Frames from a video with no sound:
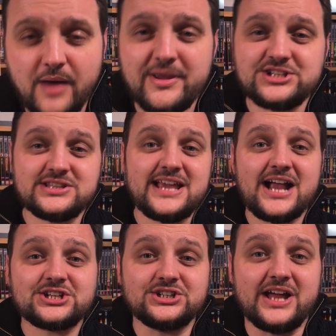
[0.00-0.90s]
I mentioned the
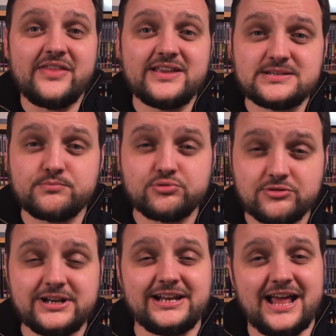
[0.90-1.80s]
action, and there's a
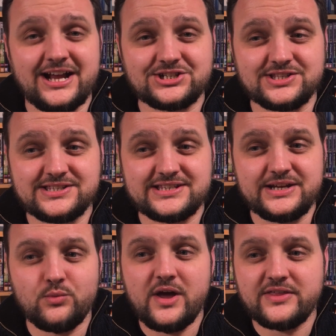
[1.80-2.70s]
brilliant action
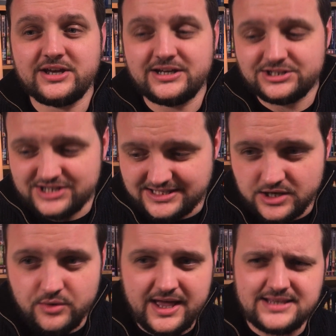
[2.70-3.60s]
scene where the
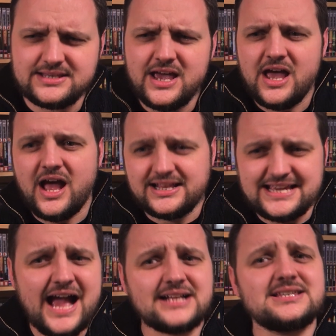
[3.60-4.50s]
chateau gets
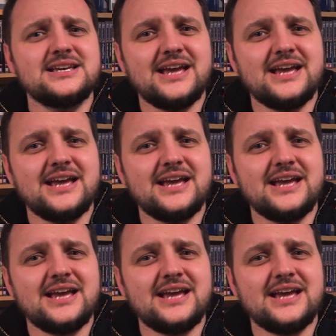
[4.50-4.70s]
attacked